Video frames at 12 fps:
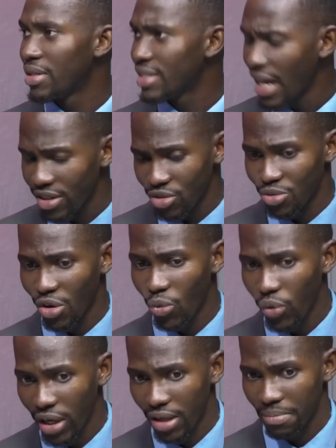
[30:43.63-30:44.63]
there is
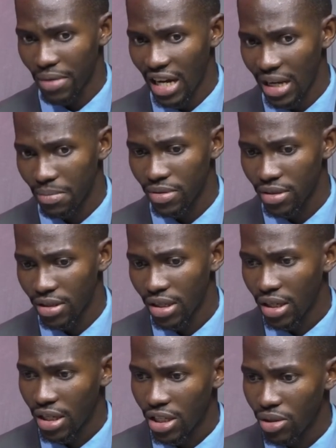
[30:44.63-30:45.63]
nowhere, perhaps,
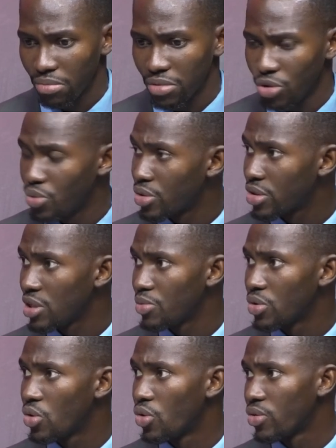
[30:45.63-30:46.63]
you
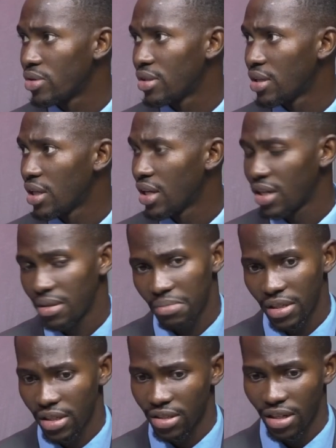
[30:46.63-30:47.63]
would go,
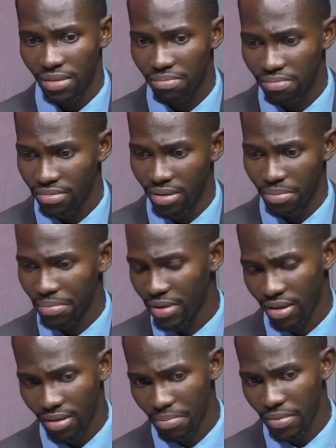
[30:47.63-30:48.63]
being at
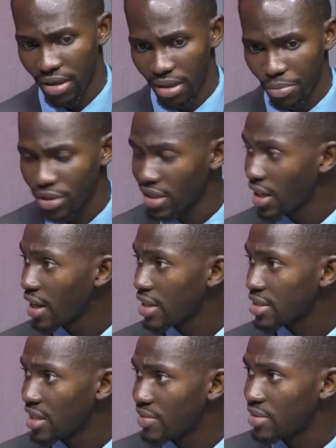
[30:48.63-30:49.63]
political
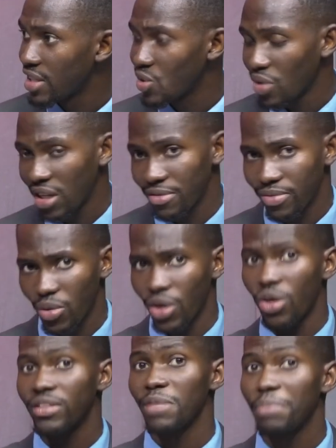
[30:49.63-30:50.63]
class level, that you would have
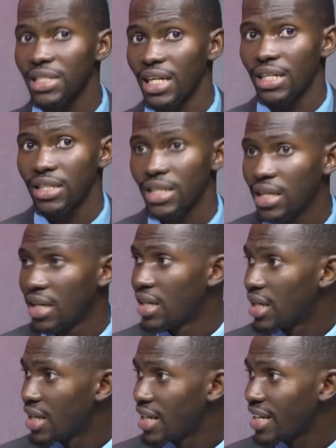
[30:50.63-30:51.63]
100%,
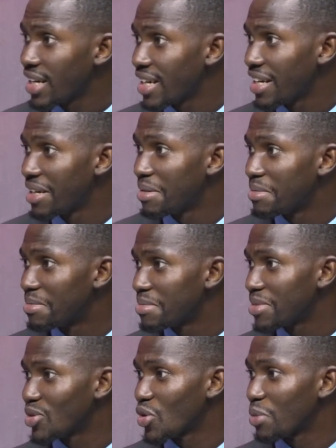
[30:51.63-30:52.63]

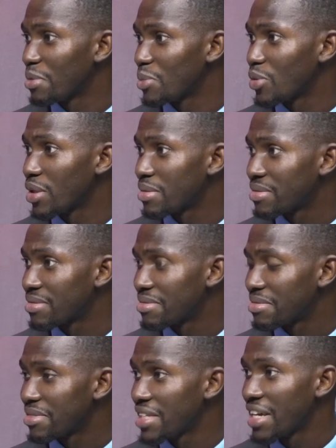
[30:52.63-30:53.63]
you know, people
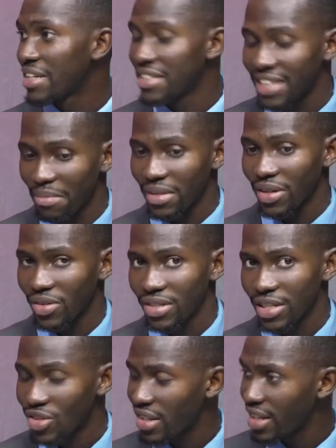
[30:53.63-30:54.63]
saying the same thing on
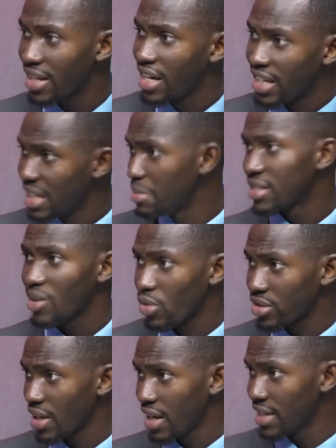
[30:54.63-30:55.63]
it. So I think the minister
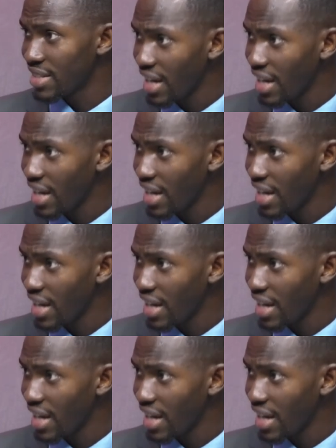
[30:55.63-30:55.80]
was right.